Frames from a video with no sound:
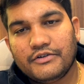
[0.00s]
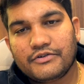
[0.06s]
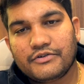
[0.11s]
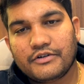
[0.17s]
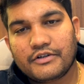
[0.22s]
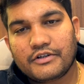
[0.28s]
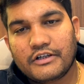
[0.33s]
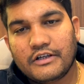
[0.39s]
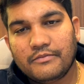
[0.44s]
you
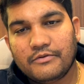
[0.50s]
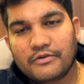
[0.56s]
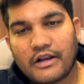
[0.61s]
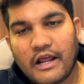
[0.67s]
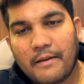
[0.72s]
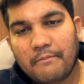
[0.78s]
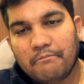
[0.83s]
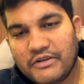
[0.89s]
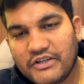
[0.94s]
should keep your
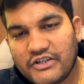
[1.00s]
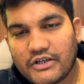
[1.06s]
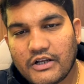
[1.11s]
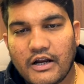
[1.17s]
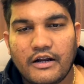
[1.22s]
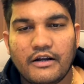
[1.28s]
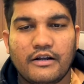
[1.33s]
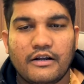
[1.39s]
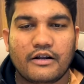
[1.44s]
ambition
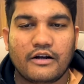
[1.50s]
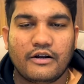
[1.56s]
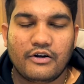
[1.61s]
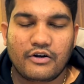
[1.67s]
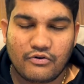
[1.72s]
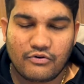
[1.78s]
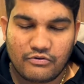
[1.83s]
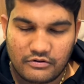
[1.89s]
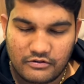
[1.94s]
under
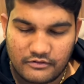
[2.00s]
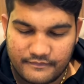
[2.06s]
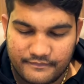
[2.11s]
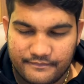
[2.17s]
control.